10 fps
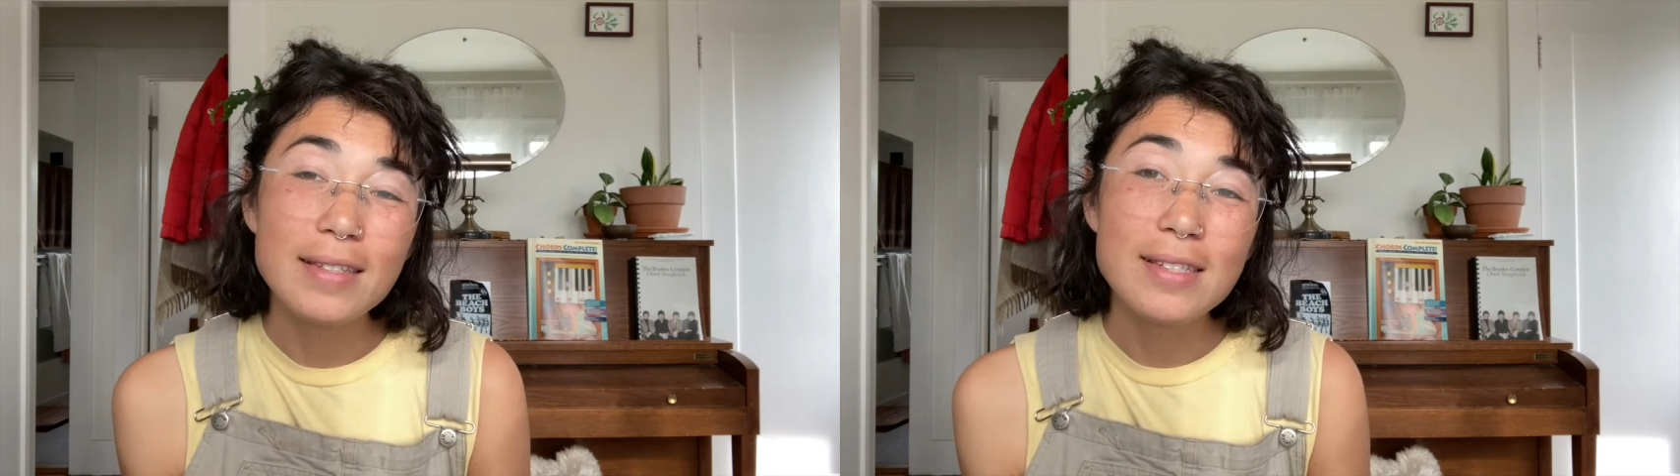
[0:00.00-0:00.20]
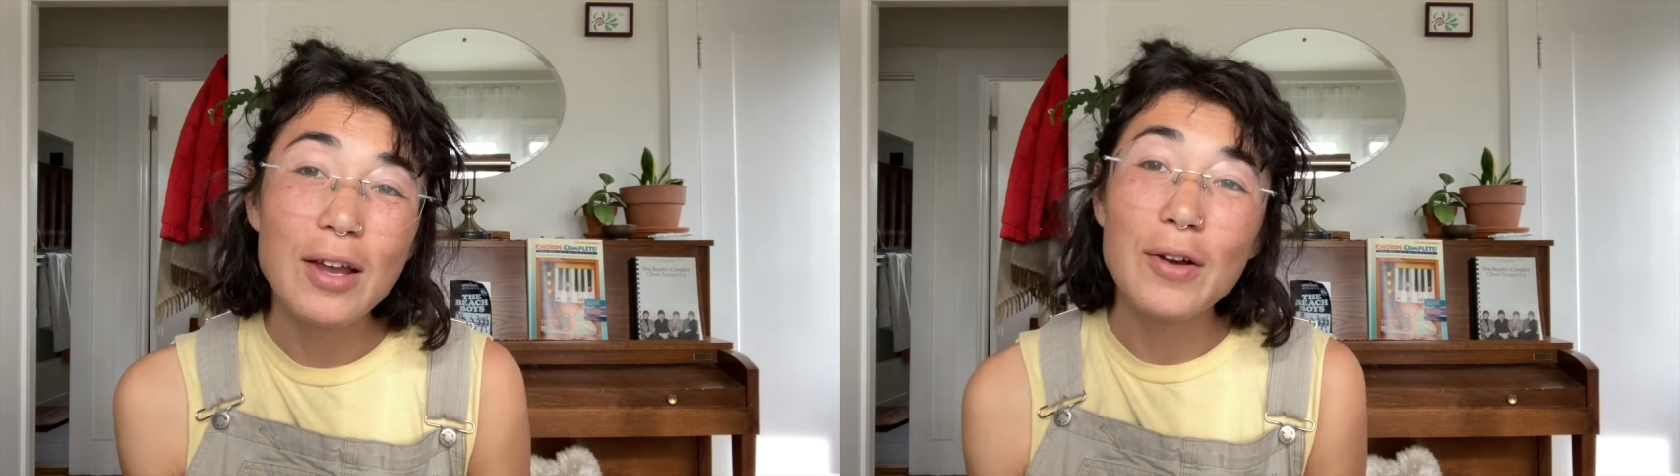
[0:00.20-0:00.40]

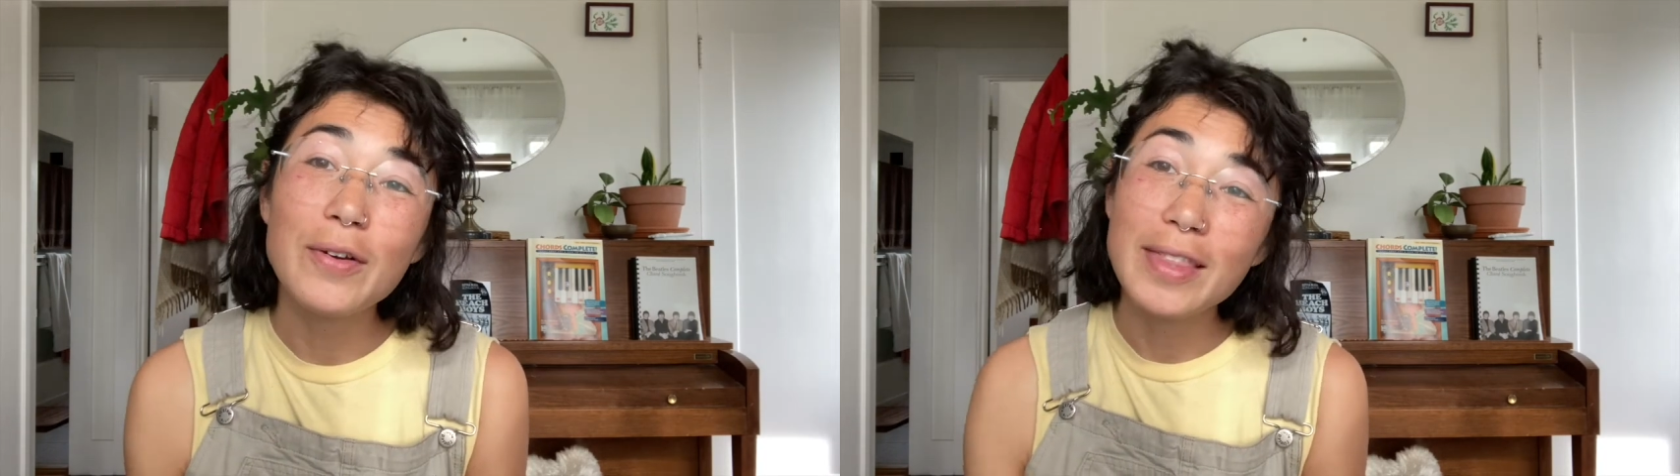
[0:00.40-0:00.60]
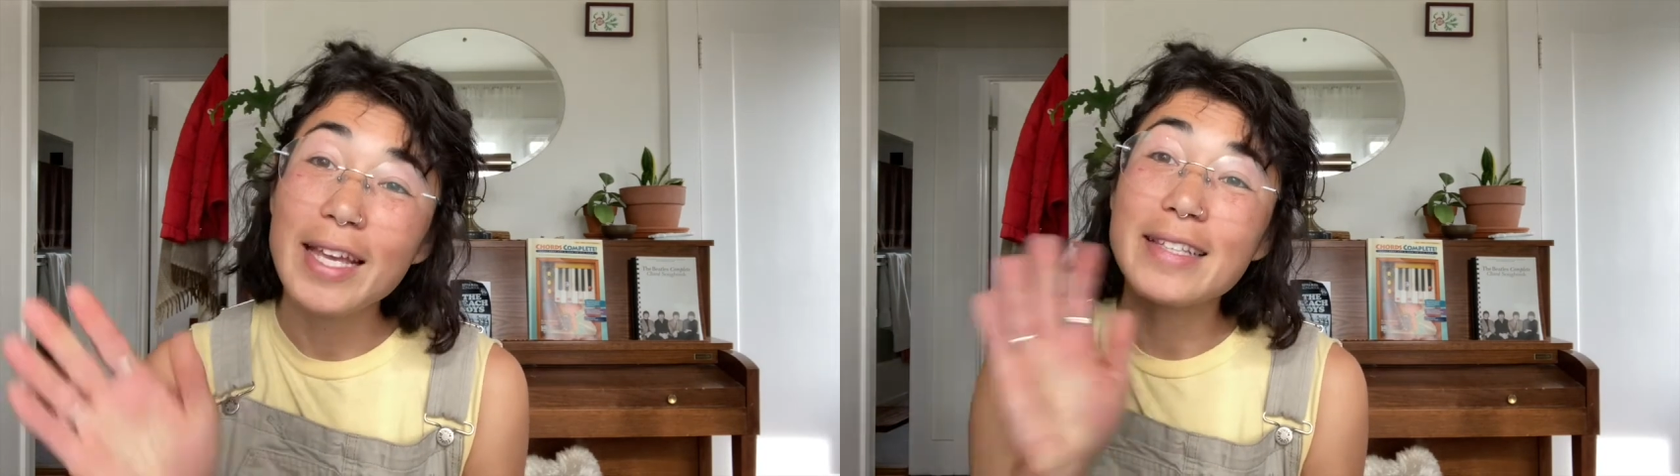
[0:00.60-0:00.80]
So
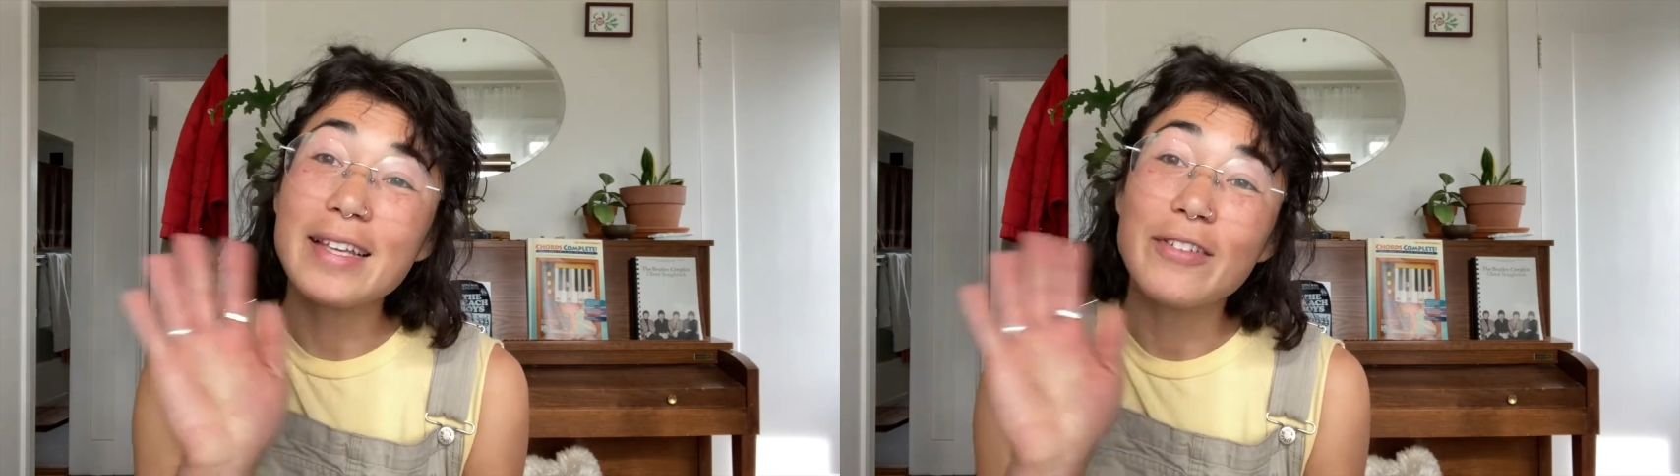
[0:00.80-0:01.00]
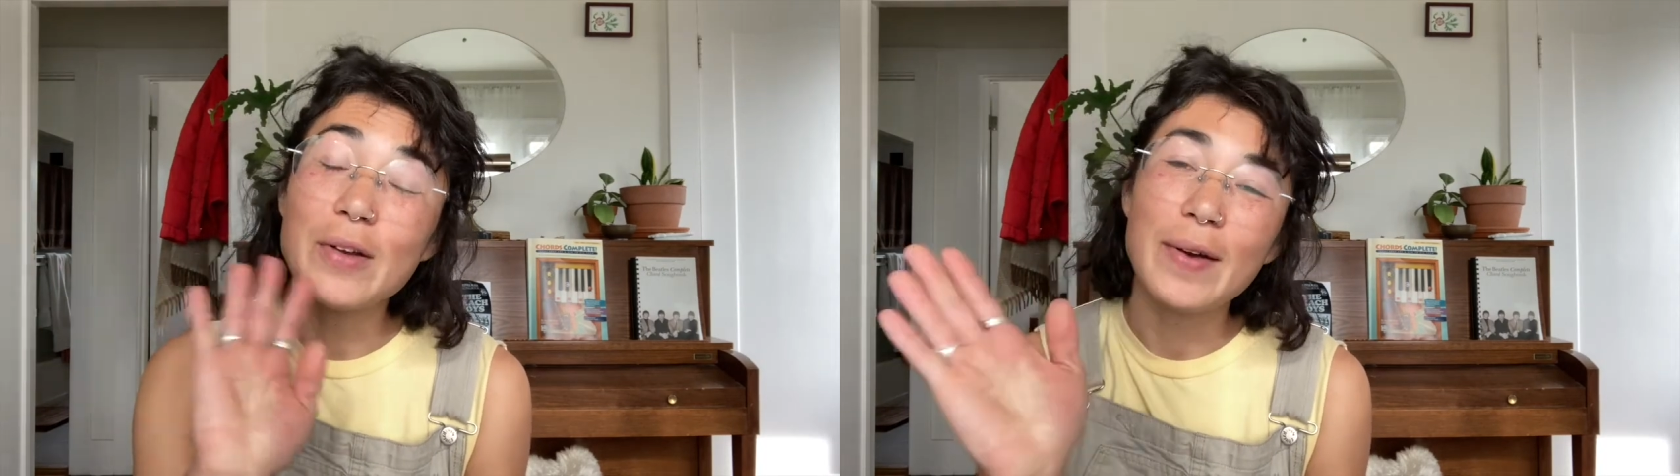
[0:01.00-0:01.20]
thanks
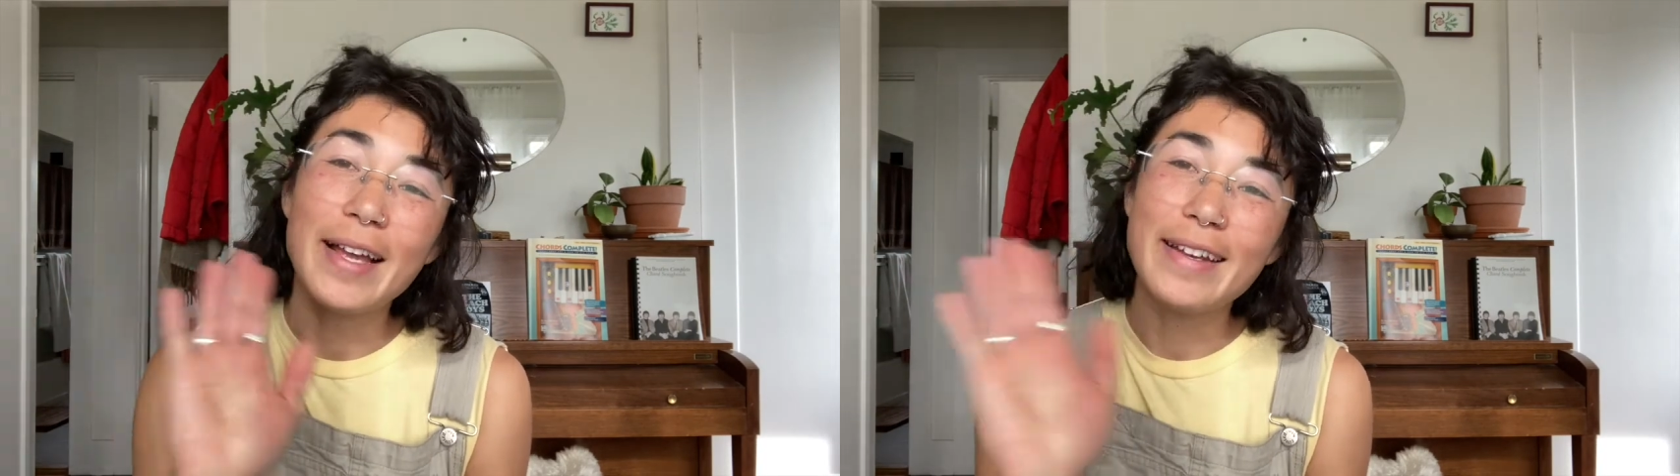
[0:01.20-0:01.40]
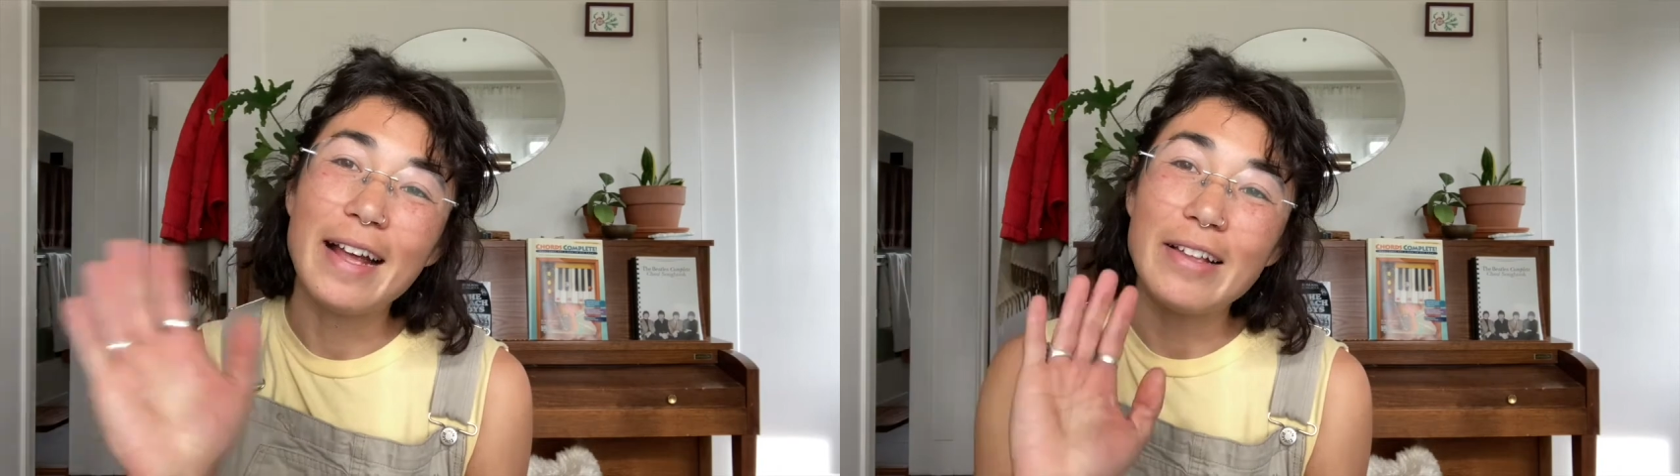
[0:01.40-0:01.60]
everyone.